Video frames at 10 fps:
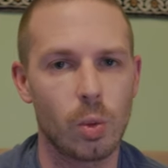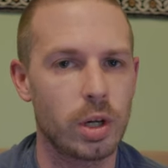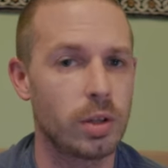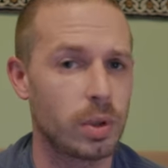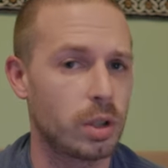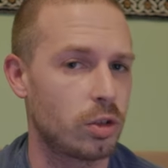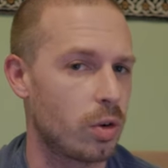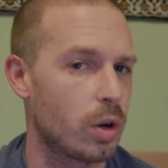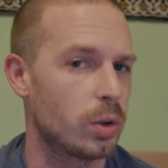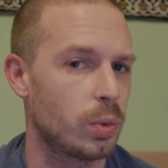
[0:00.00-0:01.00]
One, it really
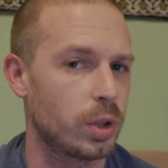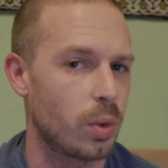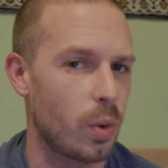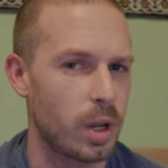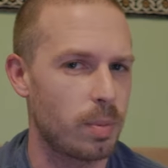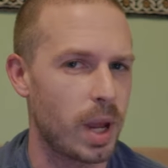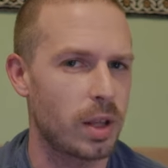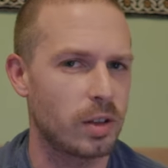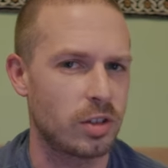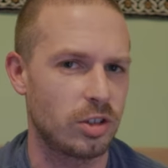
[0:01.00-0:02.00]
struggled with the white balance.